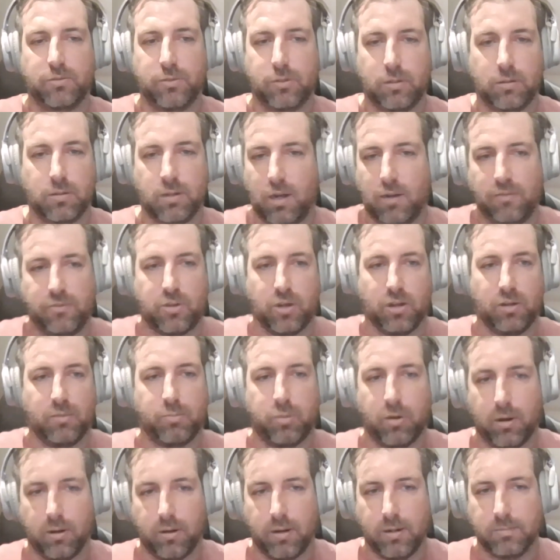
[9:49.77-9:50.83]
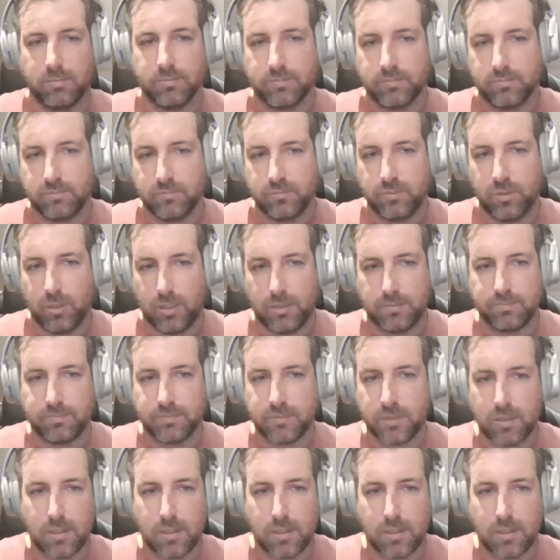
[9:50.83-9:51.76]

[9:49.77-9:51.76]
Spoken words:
for. I've got a program, right?